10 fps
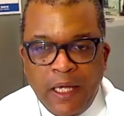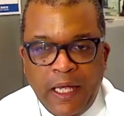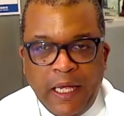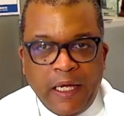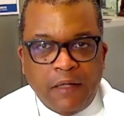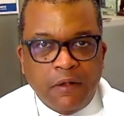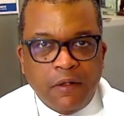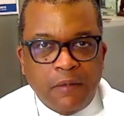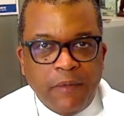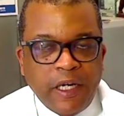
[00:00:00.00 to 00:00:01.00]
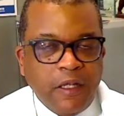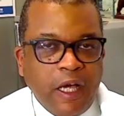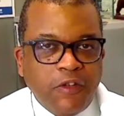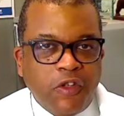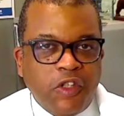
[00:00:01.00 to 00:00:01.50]
And the American Lung
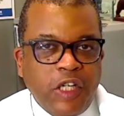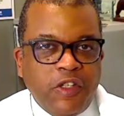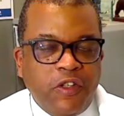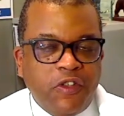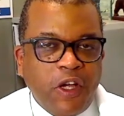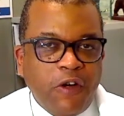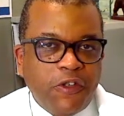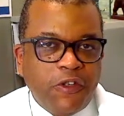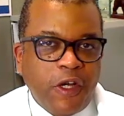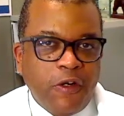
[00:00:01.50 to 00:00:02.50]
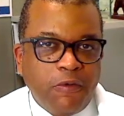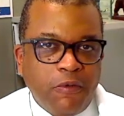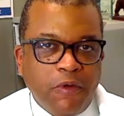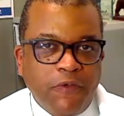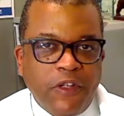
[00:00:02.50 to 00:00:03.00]
Association itself showed
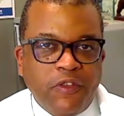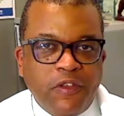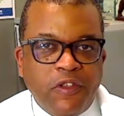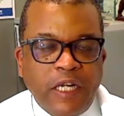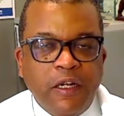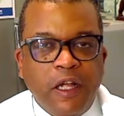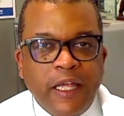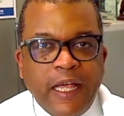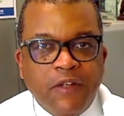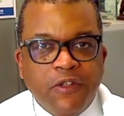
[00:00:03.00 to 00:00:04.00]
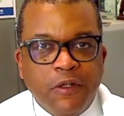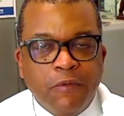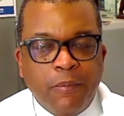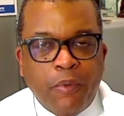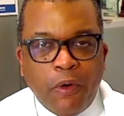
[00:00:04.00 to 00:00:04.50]
with its state of lung cancer
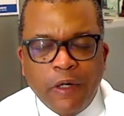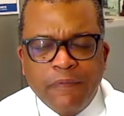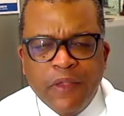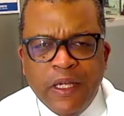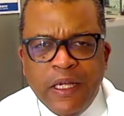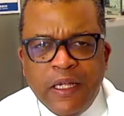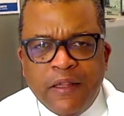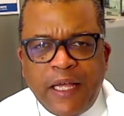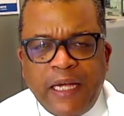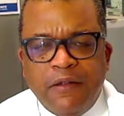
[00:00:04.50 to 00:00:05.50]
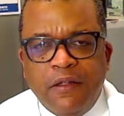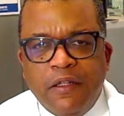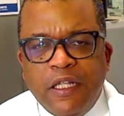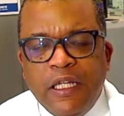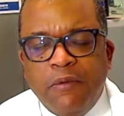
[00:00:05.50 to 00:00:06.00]
report that
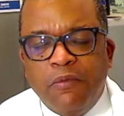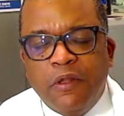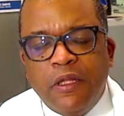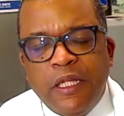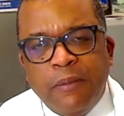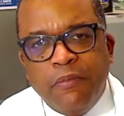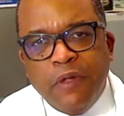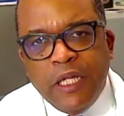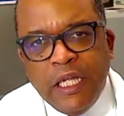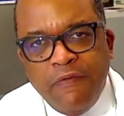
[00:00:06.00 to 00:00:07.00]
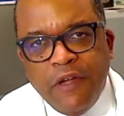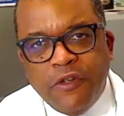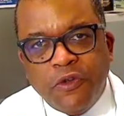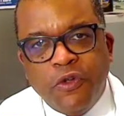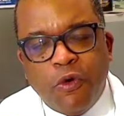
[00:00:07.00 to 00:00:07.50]
the
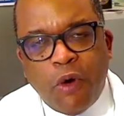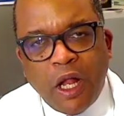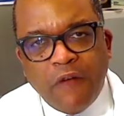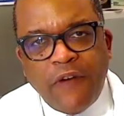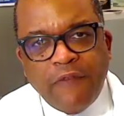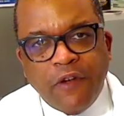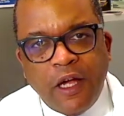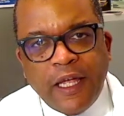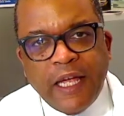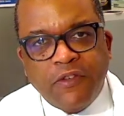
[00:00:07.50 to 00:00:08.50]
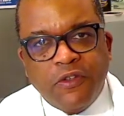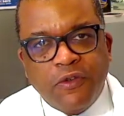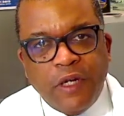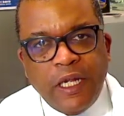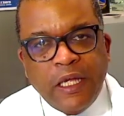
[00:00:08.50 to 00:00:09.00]
individuals who qualify for lung cancer
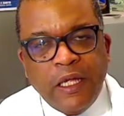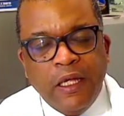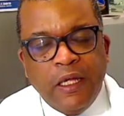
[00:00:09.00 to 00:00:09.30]
screening